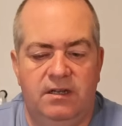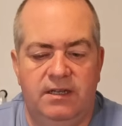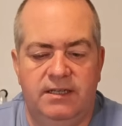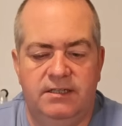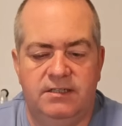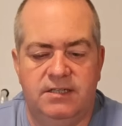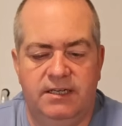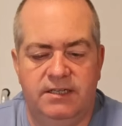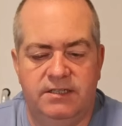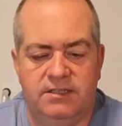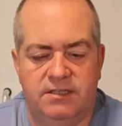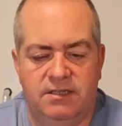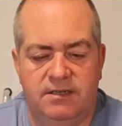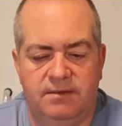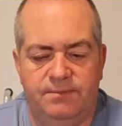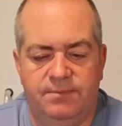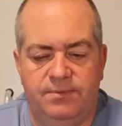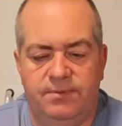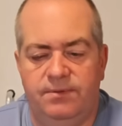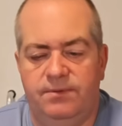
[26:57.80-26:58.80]
It takes
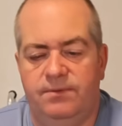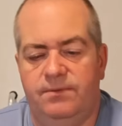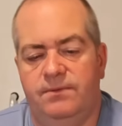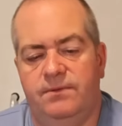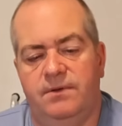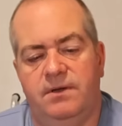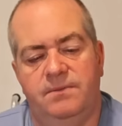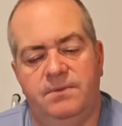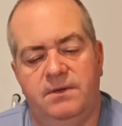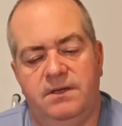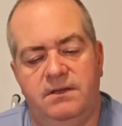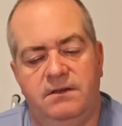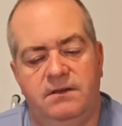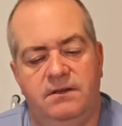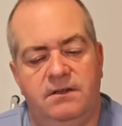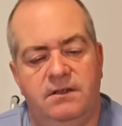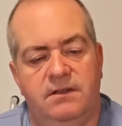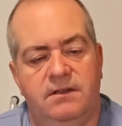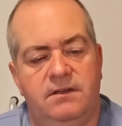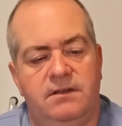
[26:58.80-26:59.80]
up,
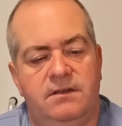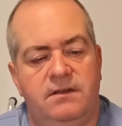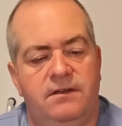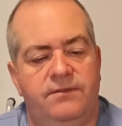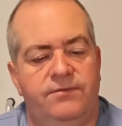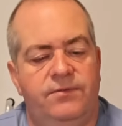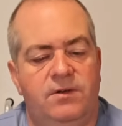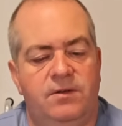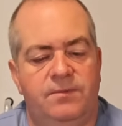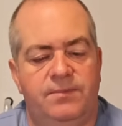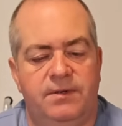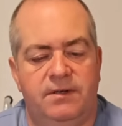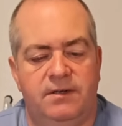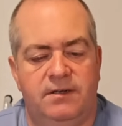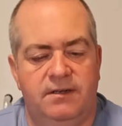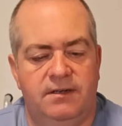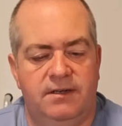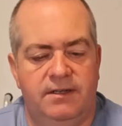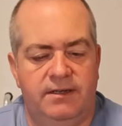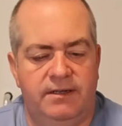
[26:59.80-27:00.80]
if you open
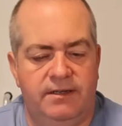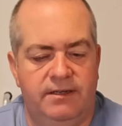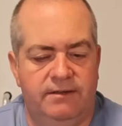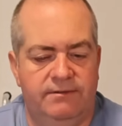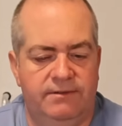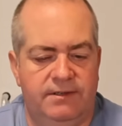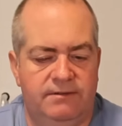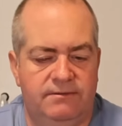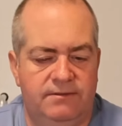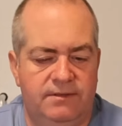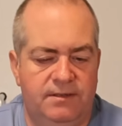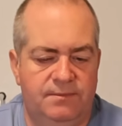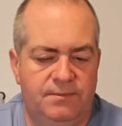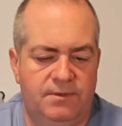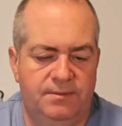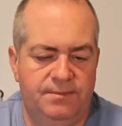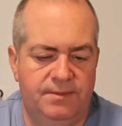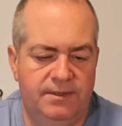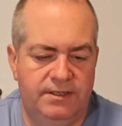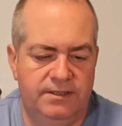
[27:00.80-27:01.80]
that and let the air out, that
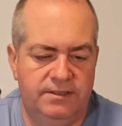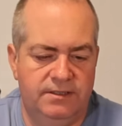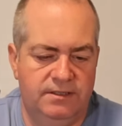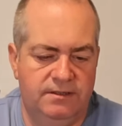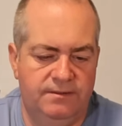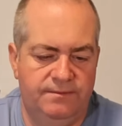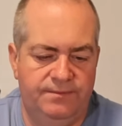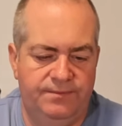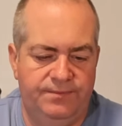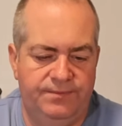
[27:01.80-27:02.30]
might be easier.